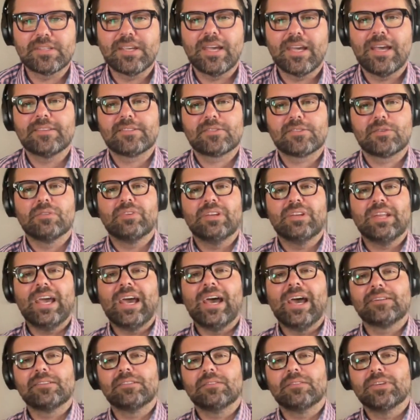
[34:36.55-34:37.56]
I had sort of an
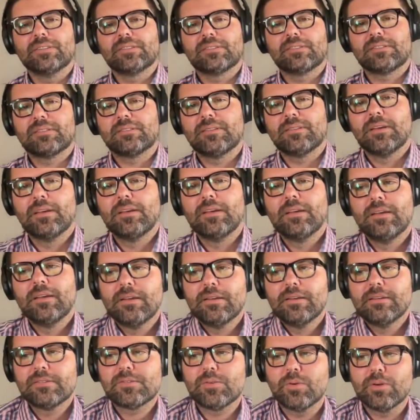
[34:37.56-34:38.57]
activist's
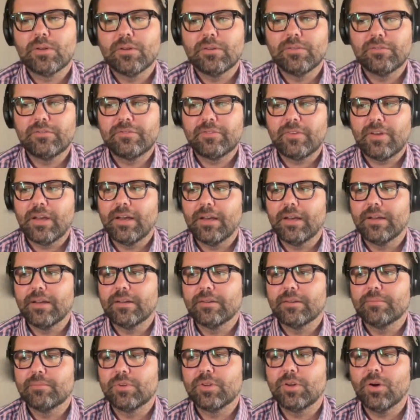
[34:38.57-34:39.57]
sort
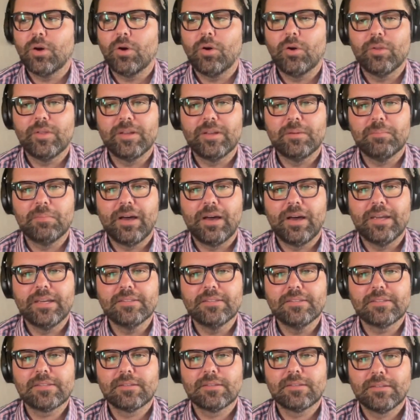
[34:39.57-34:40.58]
of goal in
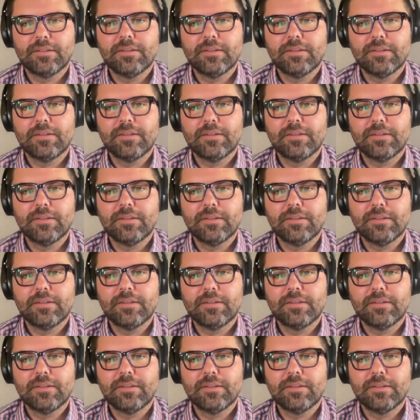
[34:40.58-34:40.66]
mind.